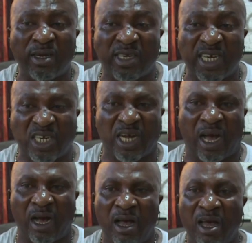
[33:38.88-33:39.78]
teacher.
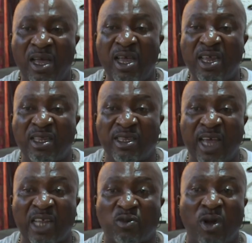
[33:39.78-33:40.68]
It's
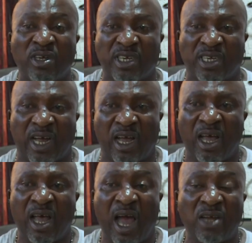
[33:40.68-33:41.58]
just one teacher.
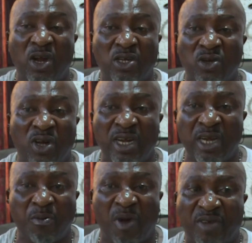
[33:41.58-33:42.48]
I don't know the
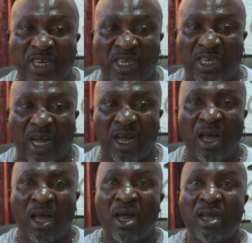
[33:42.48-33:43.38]
name of the teacher.
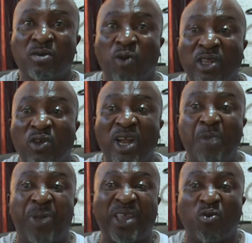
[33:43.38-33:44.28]
It was the only
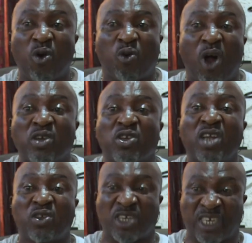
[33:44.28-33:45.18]
person who called
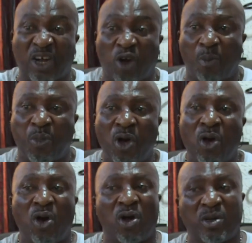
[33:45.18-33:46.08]
just to check up
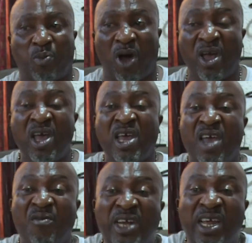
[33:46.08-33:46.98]
on the boy.
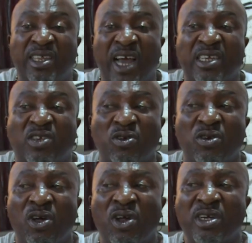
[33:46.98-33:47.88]
Even if it's just
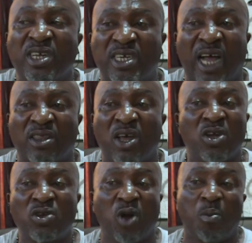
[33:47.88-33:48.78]
2 teachers,
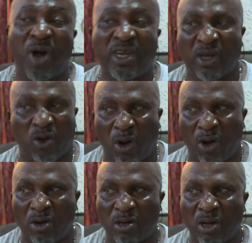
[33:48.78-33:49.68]
nobody
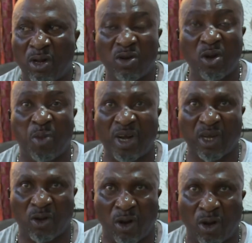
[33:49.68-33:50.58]
called.
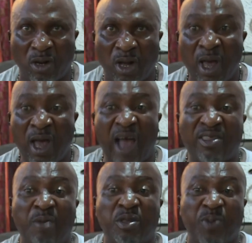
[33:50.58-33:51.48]
Nobody called.
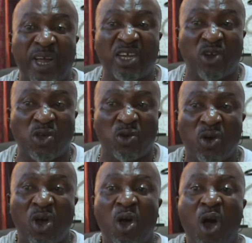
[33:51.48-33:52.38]
As I'm speaking to you,
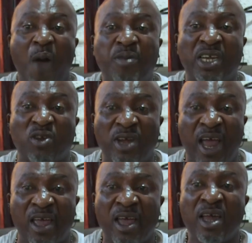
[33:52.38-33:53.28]
up to
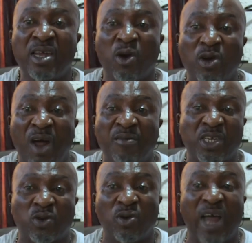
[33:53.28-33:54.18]
today, the owner of the
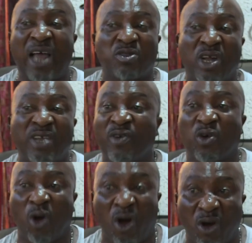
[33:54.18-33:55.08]
school has not even
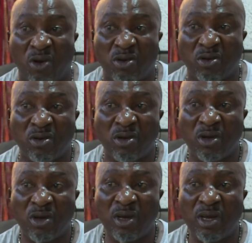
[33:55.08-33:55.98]
called.
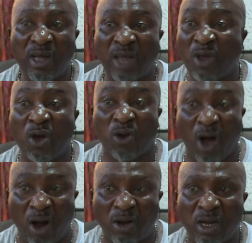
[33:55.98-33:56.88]
Has not
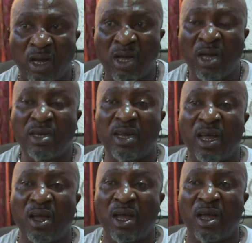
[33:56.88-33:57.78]
called.
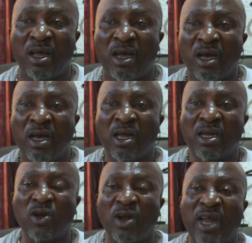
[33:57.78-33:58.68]
The
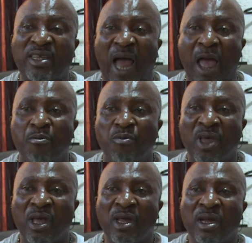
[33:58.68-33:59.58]
only time
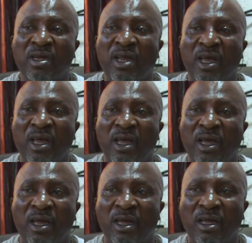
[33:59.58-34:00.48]

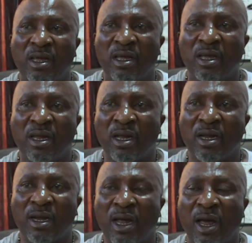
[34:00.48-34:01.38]
the
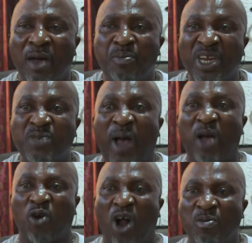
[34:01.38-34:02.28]
principal
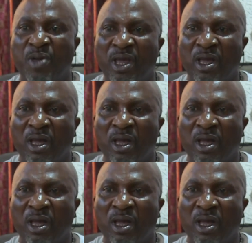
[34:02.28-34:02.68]
called me